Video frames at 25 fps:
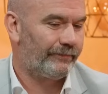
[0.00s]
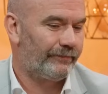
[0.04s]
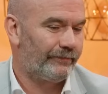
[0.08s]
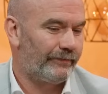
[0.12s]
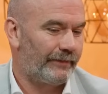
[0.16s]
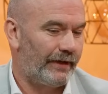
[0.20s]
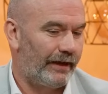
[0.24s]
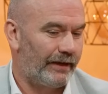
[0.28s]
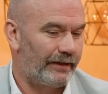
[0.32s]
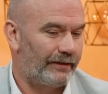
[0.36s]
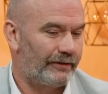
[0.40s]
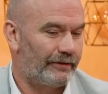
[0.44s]

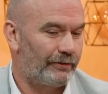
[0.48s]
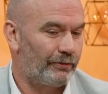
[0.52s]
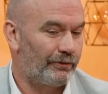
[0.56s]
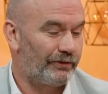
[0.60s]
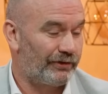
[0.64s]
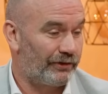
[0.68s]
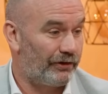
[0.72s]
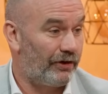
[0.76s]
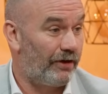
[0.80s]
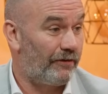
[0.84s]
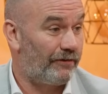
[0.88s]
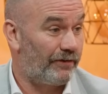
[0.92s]
Like there was
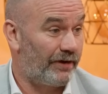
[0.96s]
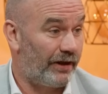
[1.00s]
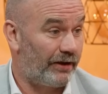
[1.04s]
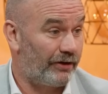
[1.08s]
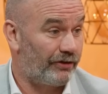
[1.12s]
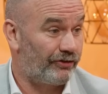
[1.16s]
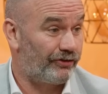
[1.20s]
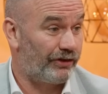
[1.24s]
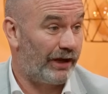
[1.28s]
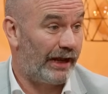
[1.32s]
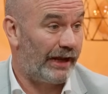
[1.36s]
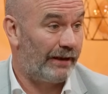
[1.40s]
an awful lot
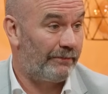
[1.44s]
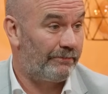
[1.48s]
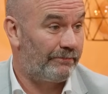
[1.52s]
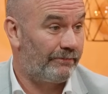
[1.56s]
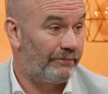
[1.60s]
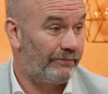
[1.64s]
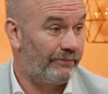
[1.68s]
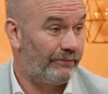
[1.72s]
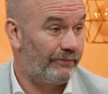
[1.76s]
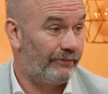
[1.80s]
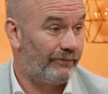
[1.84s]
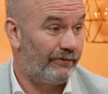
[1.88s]
of shame
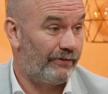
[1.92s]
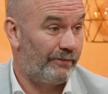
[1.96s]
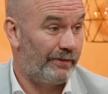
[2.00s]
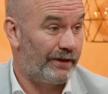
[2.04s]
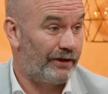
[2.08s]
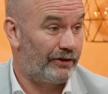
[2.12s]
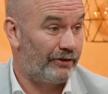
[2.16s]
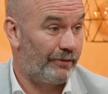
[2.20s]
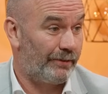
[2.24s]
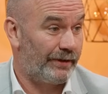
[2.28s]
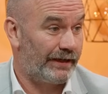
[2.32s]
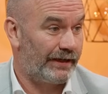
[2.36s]
for me
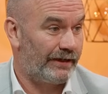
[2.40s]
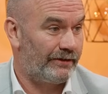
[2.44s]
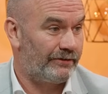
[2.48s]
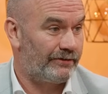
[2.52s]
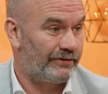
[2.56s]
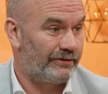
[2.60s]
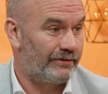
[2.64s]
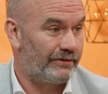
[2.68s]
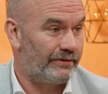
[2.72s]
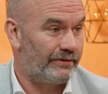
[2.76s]
coming out.